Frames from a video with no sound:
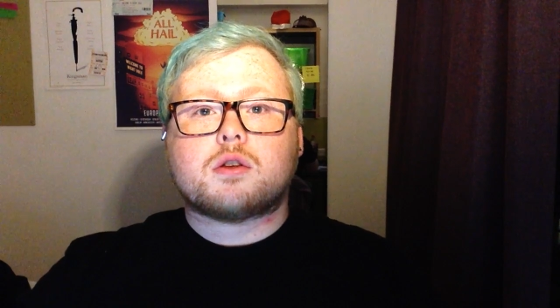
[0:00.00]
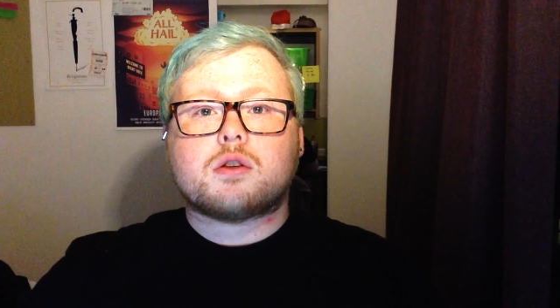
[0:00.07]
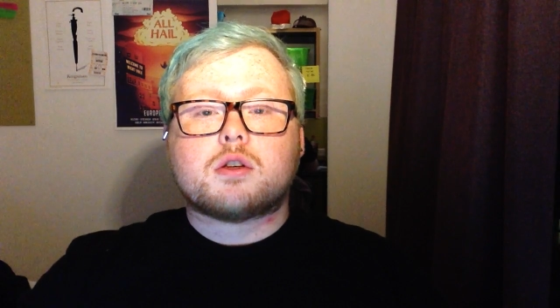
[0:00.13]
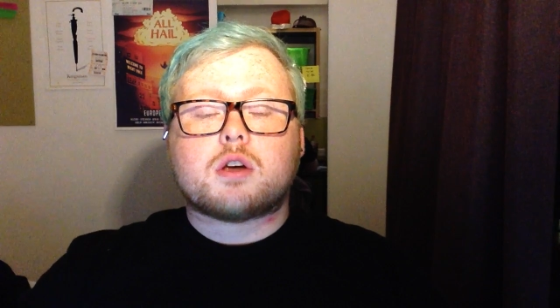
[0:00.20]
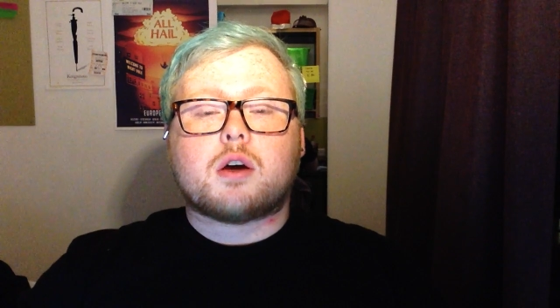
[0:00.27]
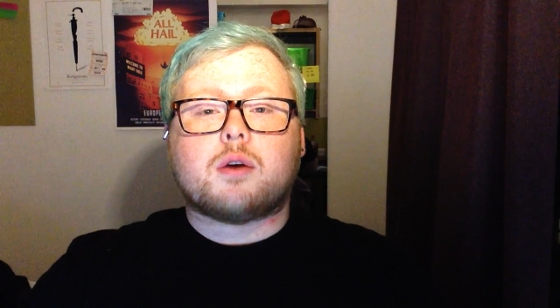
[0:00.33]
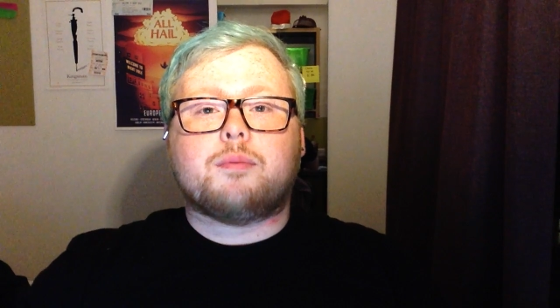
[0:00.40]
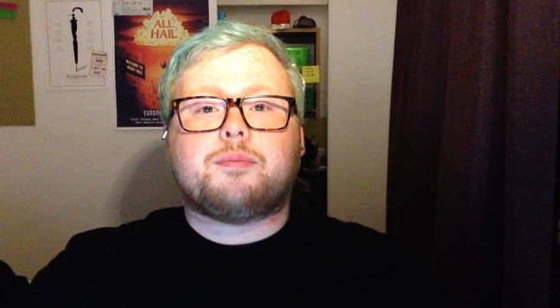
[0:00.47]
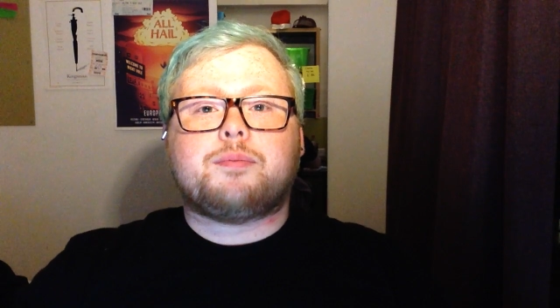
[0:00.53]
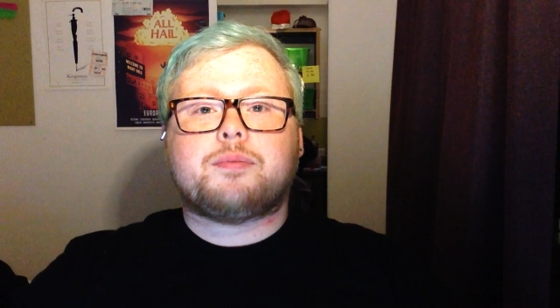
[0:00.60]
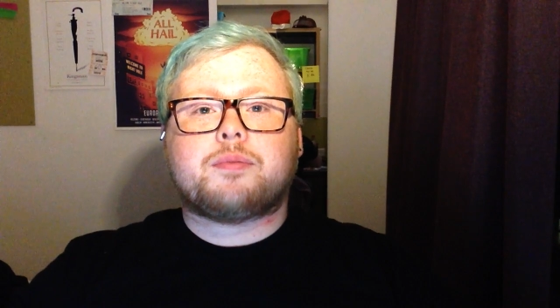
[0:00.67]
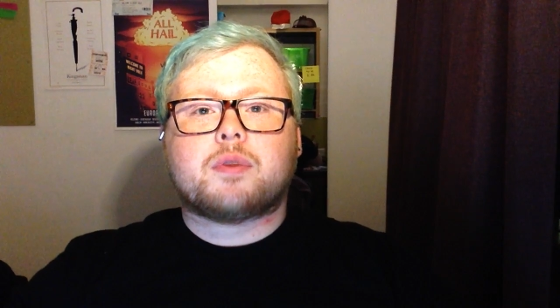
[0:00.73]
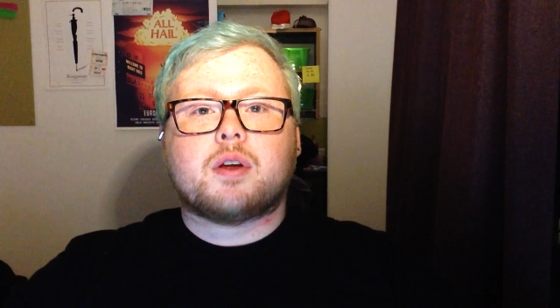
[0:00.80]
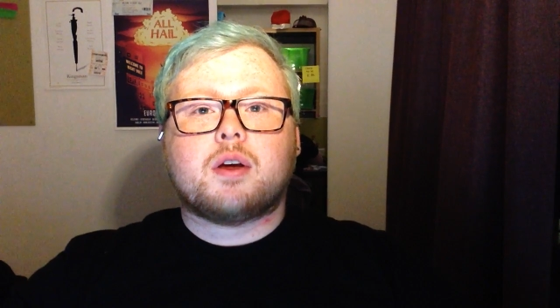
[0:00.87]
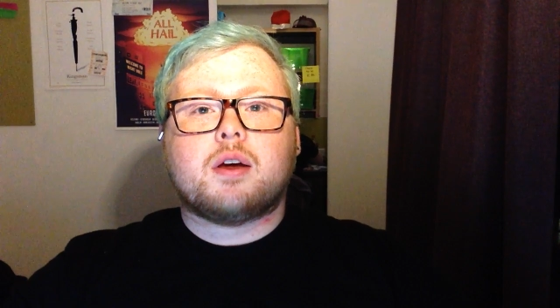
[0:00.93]
So,
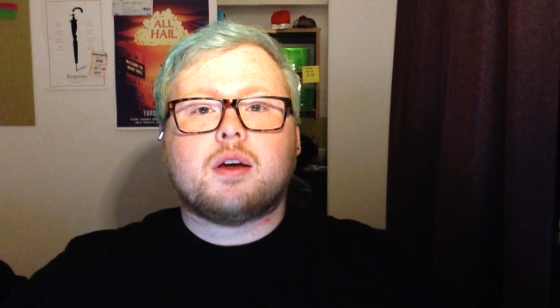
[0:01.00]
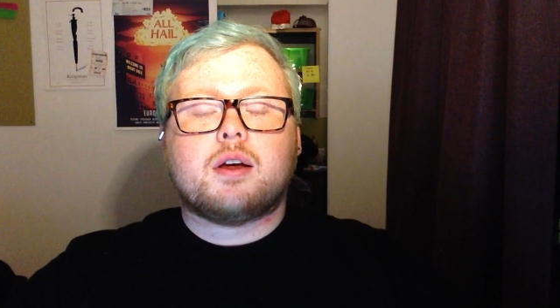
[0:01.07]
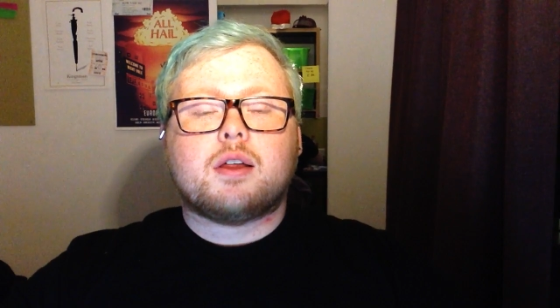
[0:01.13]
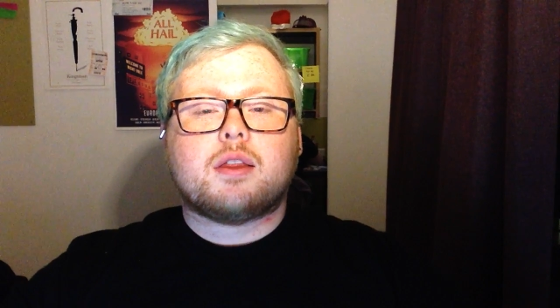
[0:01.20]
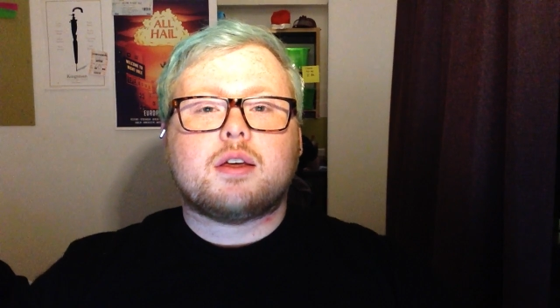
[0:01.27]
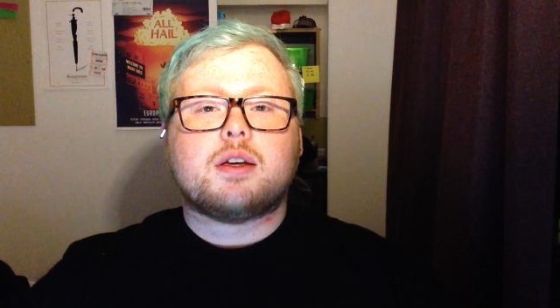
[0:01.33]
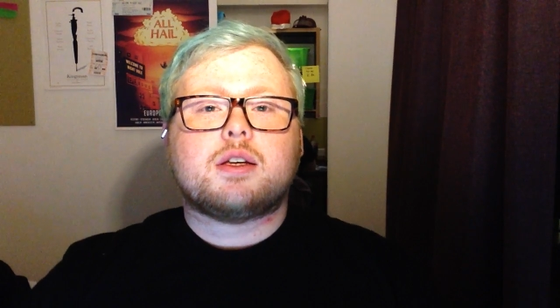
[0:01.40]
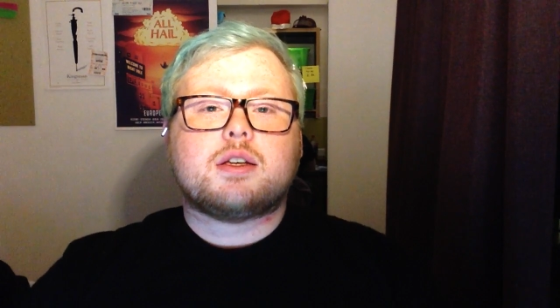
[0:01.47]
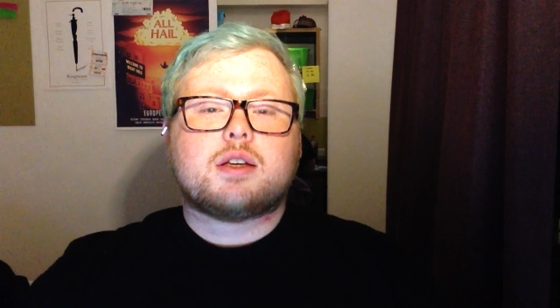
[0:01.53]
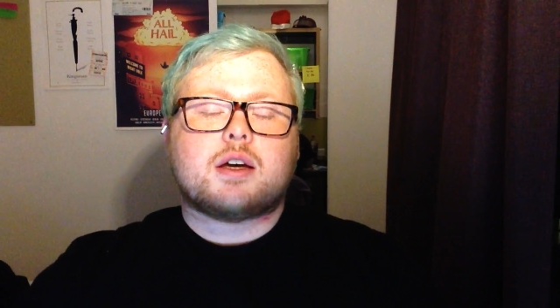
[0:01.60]
this is